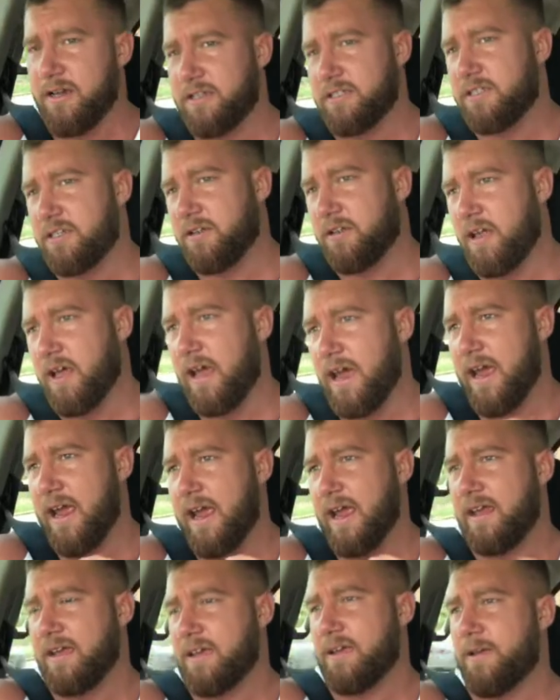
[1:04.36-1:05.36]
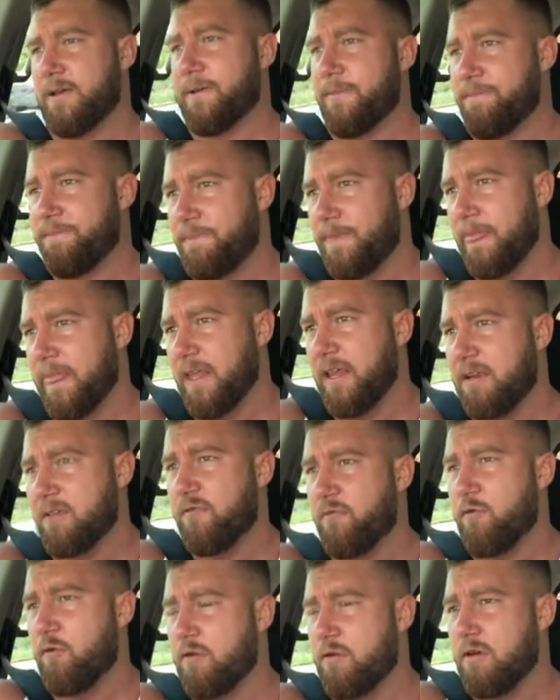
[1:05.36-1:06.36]
So like your
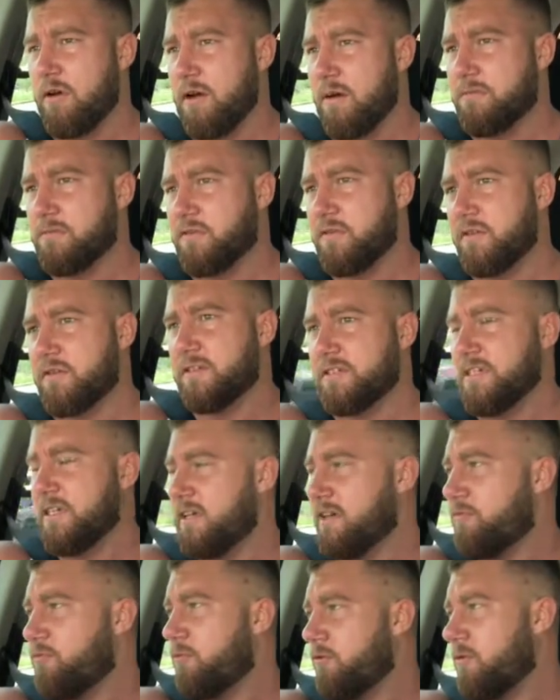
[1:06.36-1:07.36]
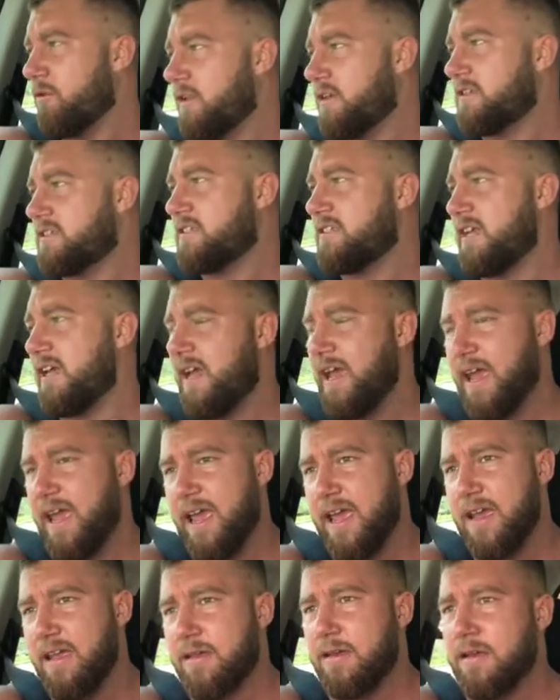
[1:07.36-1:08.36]
forearms, for example, let's
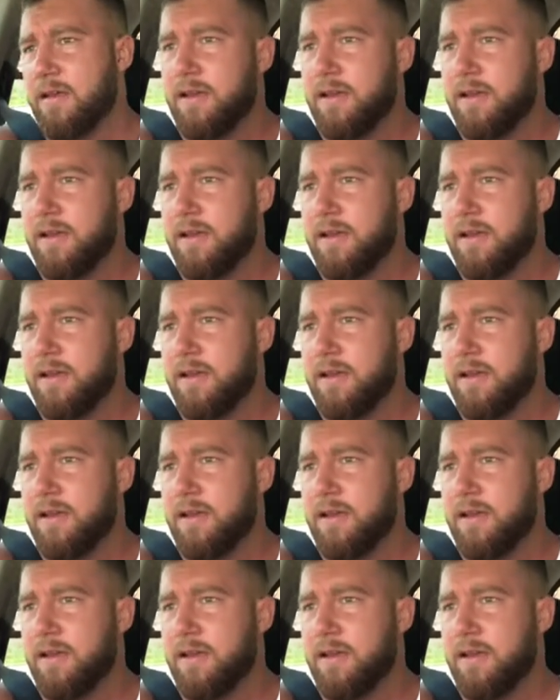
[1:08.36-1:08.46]
say,